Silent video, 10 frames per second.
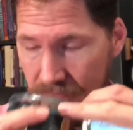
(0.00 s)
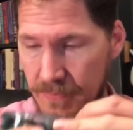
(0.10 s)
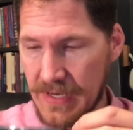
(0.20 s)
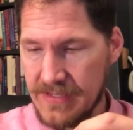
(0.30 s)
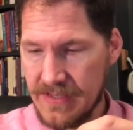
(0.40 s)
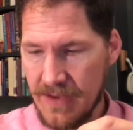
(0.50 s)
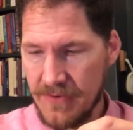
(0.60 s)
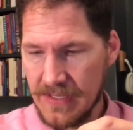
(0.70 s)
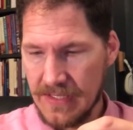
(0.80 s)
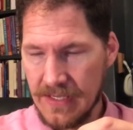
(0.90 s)
But it's
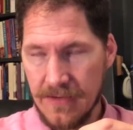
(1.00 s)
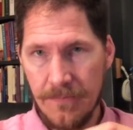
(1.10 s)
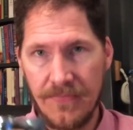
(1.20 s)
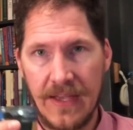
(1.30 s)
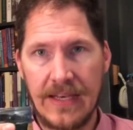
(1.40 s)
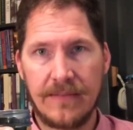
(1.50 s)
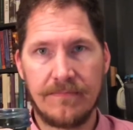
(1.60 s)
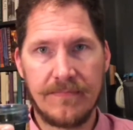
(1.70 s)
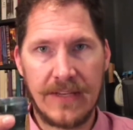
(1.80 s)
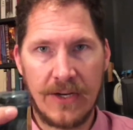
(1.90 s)
definitely
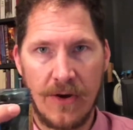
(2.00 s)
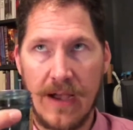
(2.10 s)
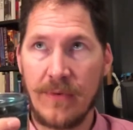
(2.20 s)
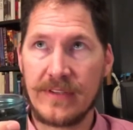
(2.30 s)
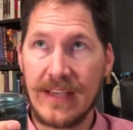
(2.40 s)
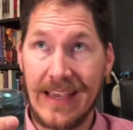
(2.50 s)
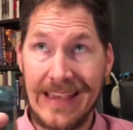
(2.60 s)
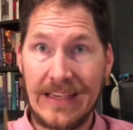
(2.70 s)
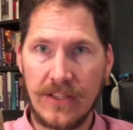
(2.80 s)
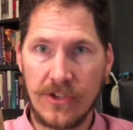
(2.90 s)
I would say
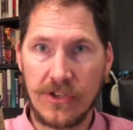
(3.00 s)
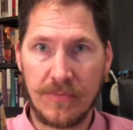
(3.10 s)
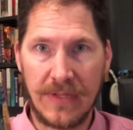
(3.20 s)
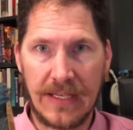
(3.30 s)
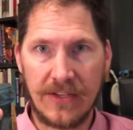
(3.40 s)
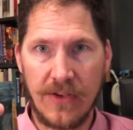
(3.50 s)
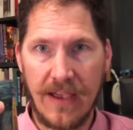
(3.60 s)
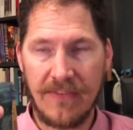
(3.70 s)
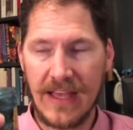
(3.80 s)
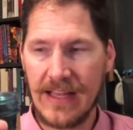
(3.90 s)
English blend. You
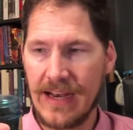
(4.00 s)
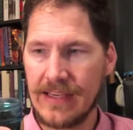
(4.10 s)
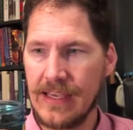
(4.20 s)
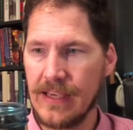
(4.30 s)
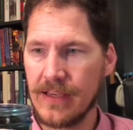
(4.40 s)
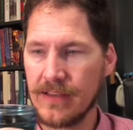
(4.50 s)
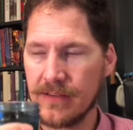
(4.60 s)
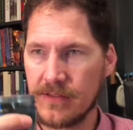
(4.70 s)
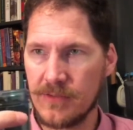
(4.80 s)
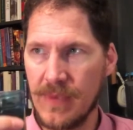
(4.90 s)
have that Latakia
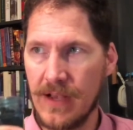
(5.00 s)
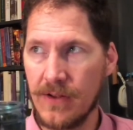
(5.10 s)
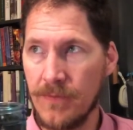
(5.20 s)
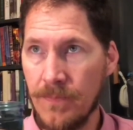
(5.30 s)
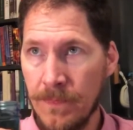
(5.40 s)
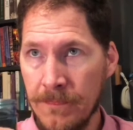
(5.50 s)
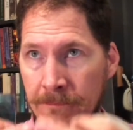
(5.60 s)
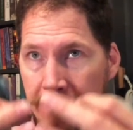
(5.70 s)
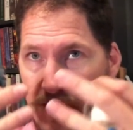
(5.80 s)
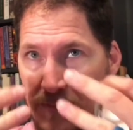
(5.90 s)
smell
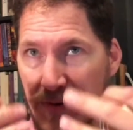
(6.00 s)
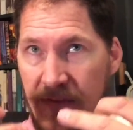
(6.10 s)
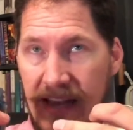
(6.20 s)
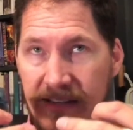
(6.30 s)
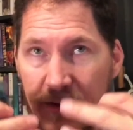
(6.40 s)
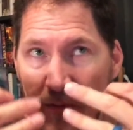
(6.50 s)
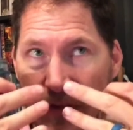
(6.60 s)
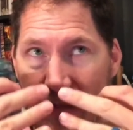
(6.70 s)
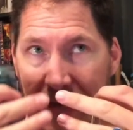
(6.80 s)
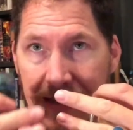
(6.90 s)
that's pervasive
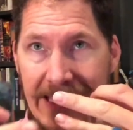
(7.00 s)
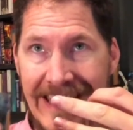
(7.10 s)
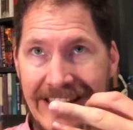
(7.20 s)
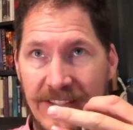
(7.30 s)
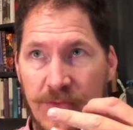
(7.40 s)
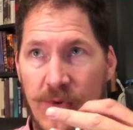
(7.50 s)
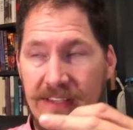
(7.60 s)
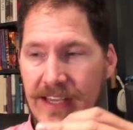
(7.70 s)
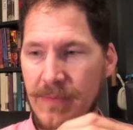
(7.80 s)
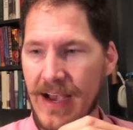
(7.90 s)
with like a hint of
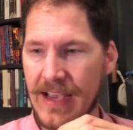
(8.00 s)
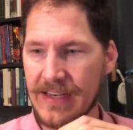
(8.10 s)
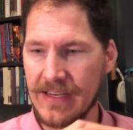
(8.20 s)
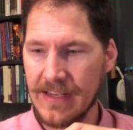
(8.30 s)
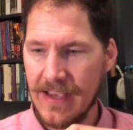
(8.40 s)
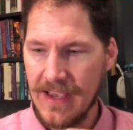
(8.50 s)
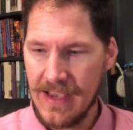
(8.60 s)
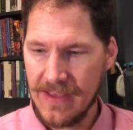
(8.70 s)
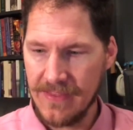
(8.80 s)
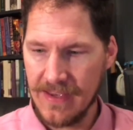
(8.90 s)
whiskey behind it,
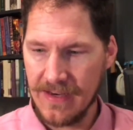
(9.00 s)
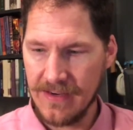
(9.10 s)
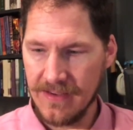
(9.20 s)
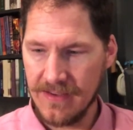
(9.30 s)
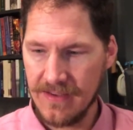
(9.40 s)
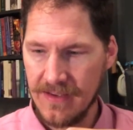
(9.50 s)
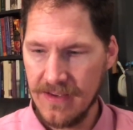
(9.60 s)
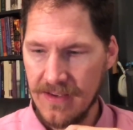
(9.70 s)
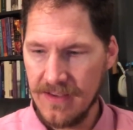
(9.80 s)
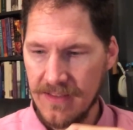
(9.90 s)
and then
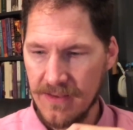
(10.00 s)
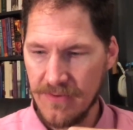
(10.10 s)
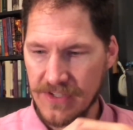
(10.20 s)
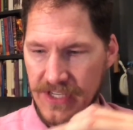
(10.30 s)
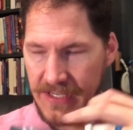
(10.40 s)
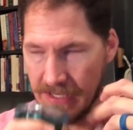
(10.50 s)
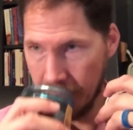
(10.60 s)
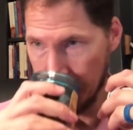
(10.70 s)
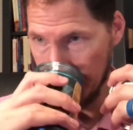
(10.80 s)
the Virginia